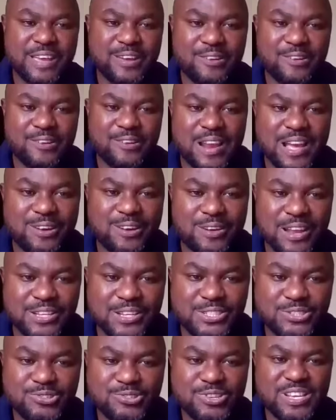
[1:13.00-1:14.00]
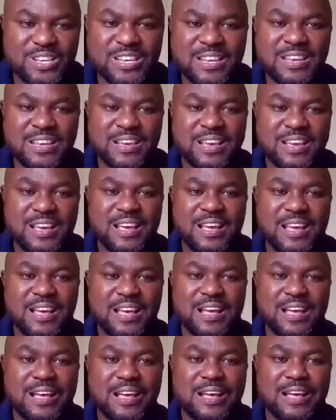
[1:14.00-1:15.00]
Ayoola Olasuyi.
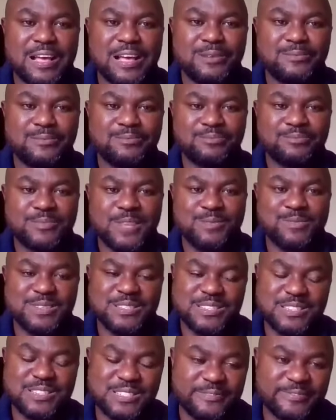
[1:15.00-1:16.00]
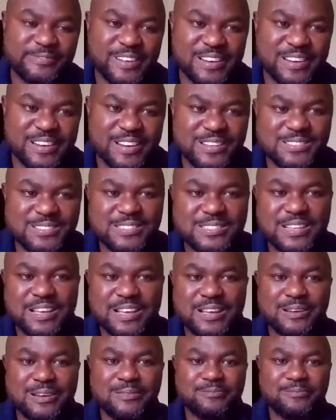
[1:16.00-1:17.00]
I'm a seasoned finance
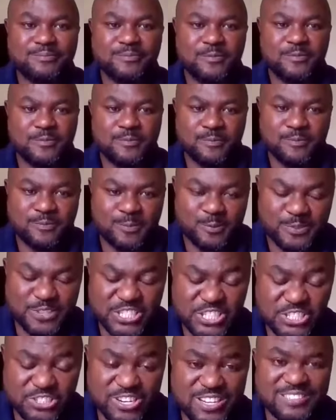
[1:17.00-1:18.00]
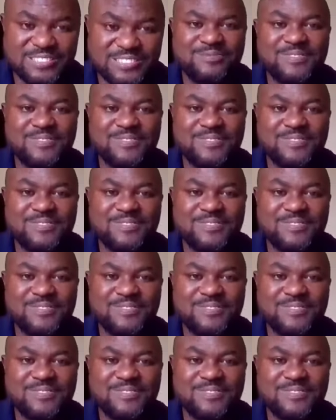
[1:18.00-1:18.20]
professional.